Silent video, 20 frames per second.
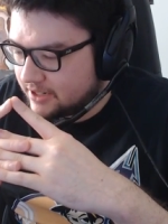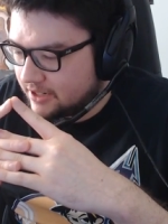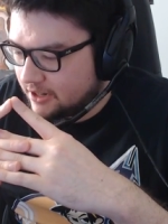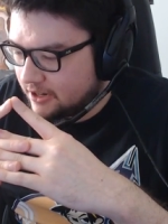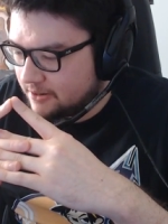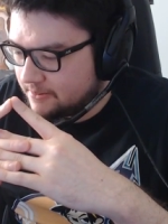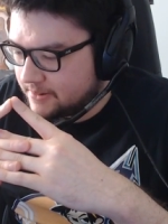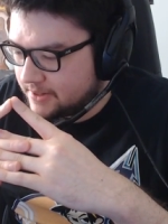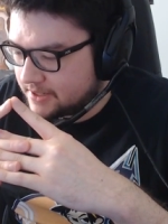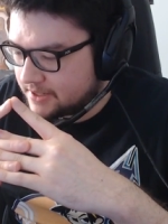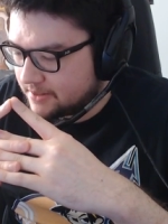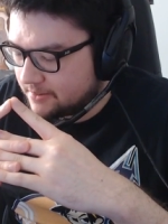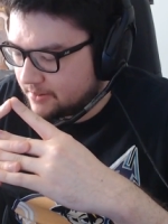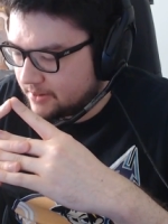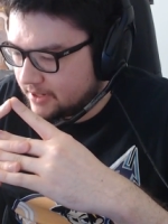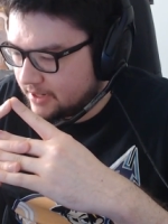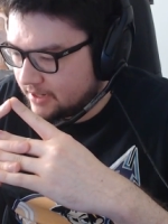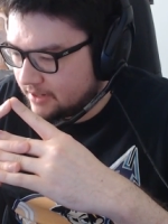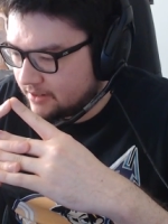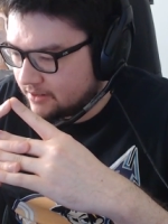got me some
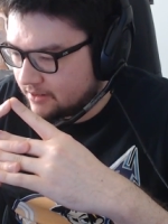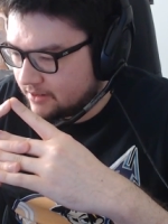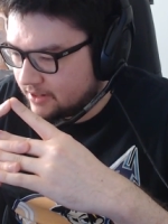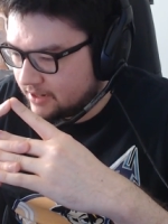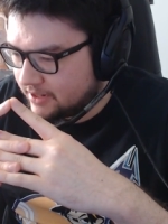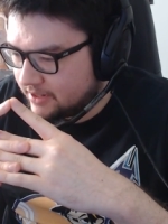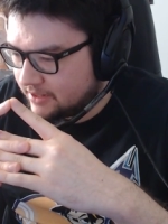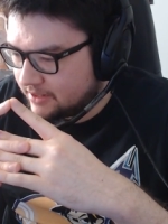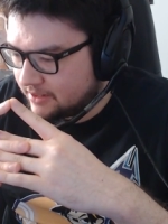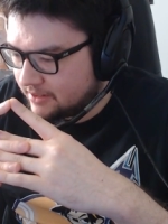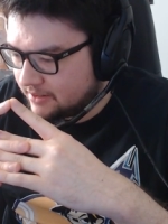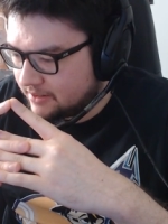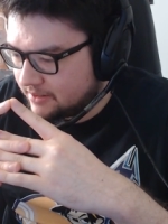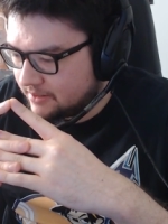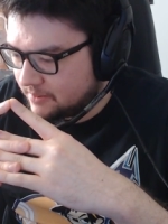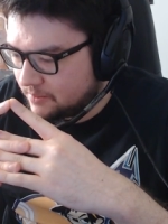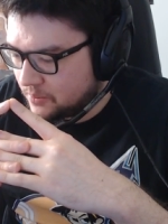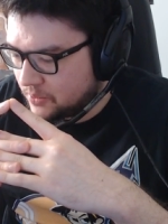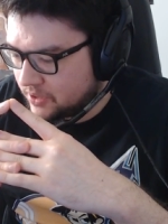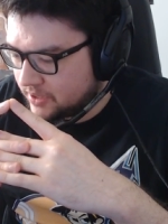Gatorade,
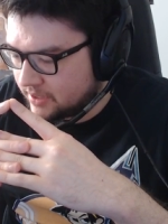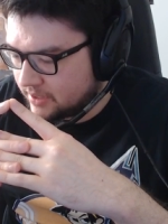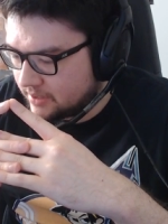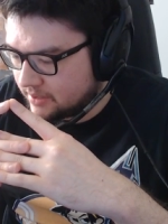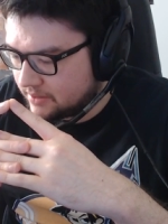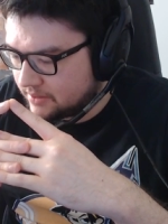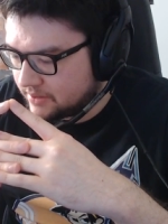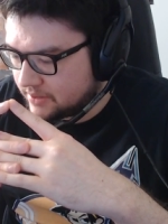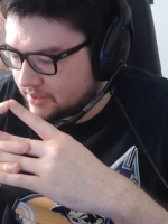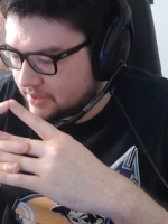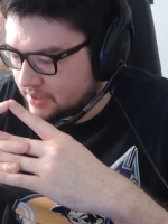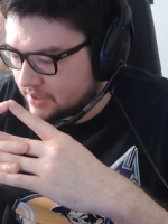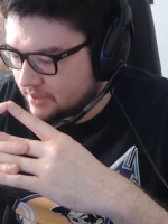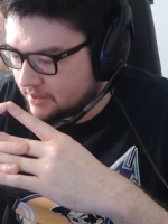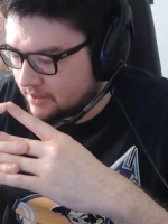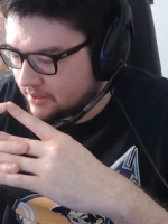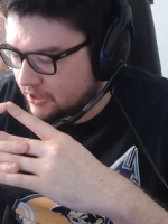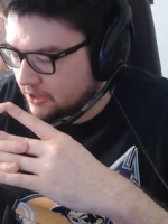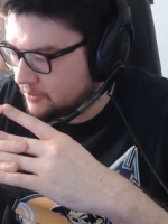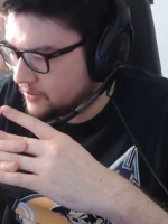but she
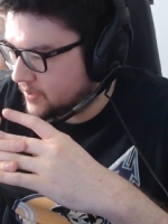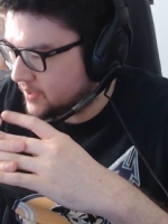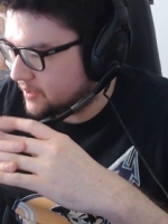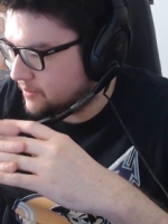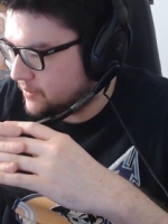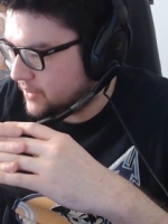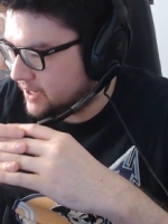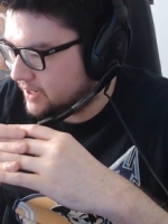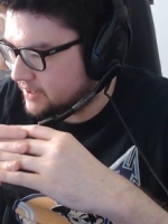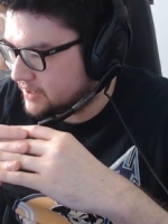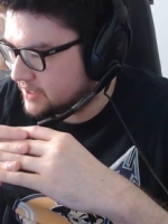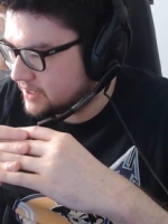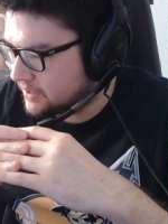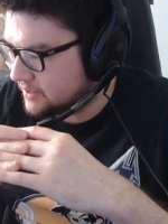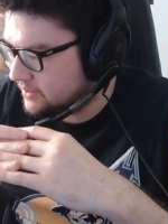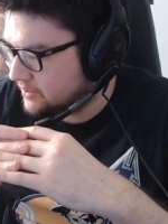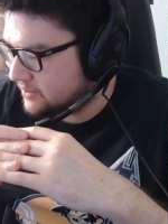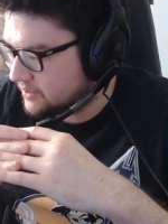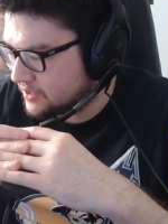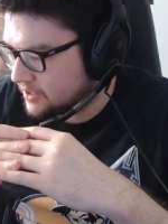didn't get me the
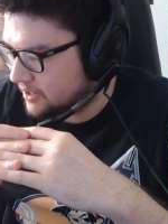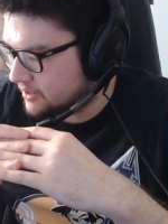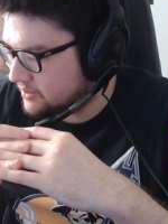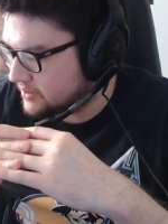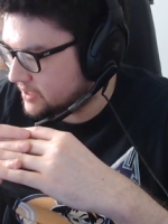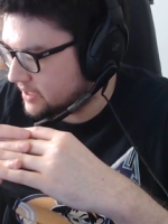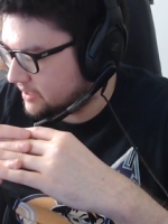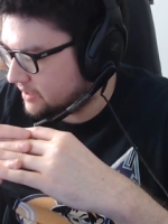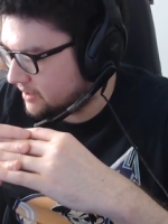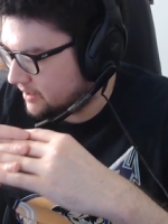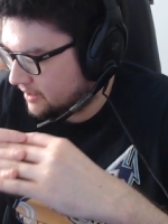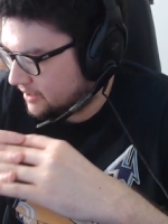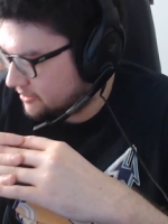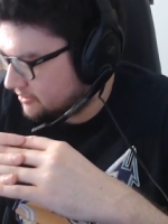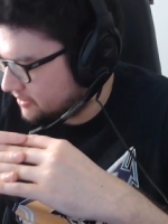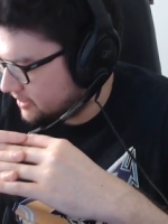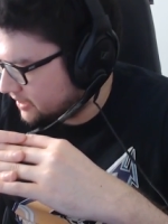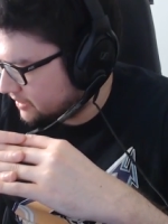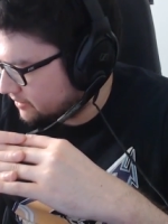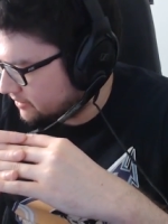medicine, so I was like, alright,
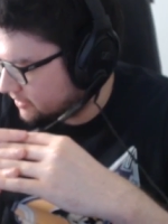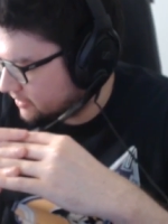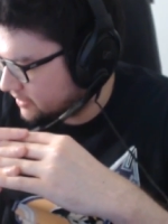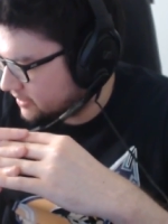whatever,